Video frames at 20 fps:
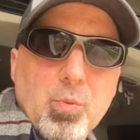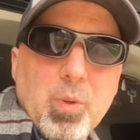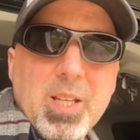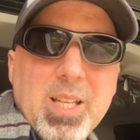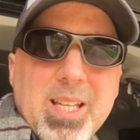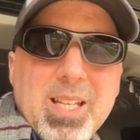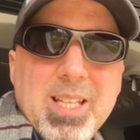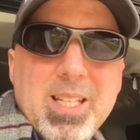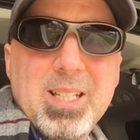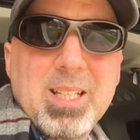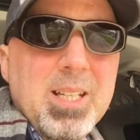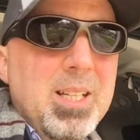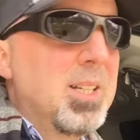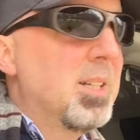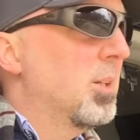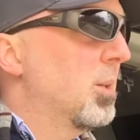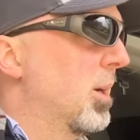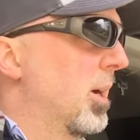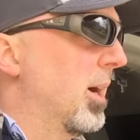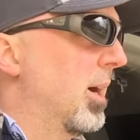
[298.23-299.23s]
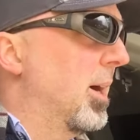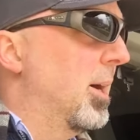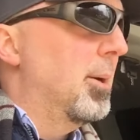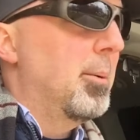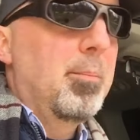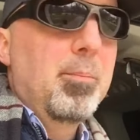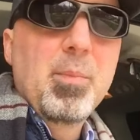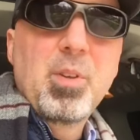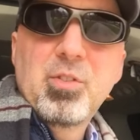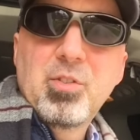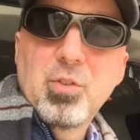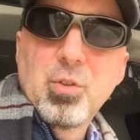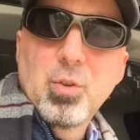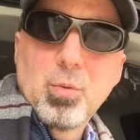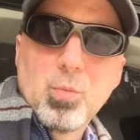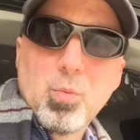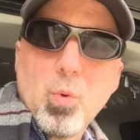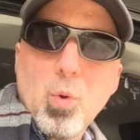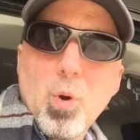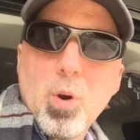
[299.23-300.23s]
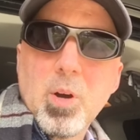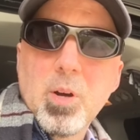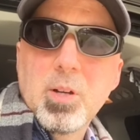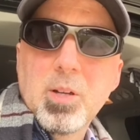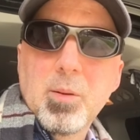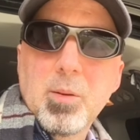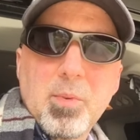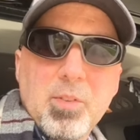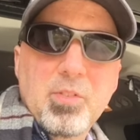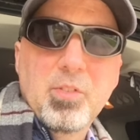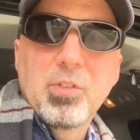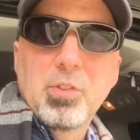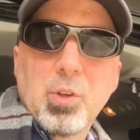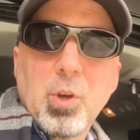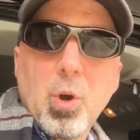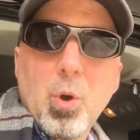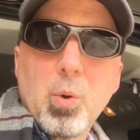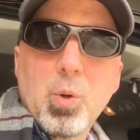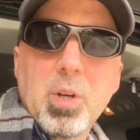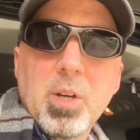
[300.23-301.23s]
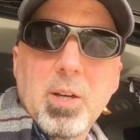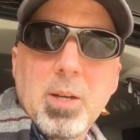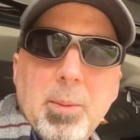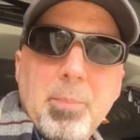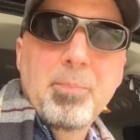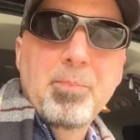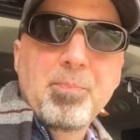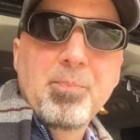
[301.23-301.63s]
Reed, Mrs. O'Rourke, Mrs. Coca.